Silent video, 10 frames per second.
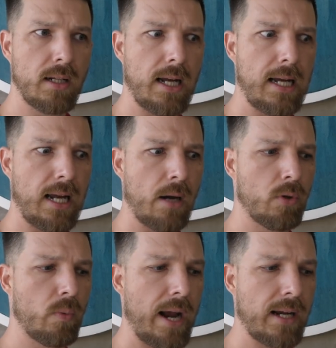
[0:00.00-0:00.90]
And I
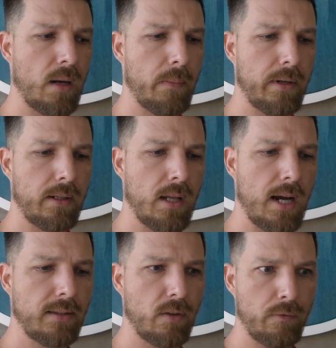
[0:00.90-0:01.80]
would wake up at
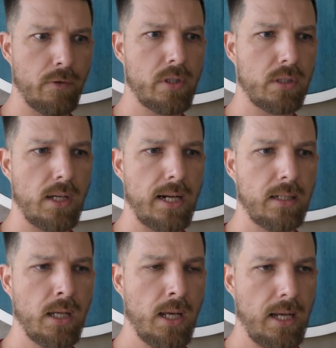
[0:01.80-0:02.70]
night, the first night,
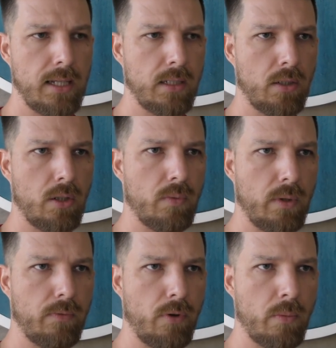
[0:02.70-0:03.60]

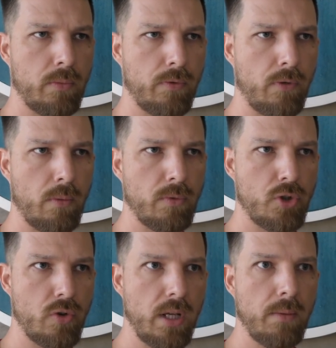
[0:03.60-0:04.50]
from
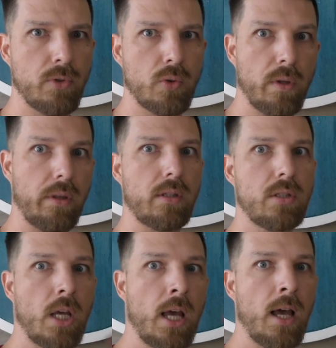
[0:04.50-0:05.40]
dreams with this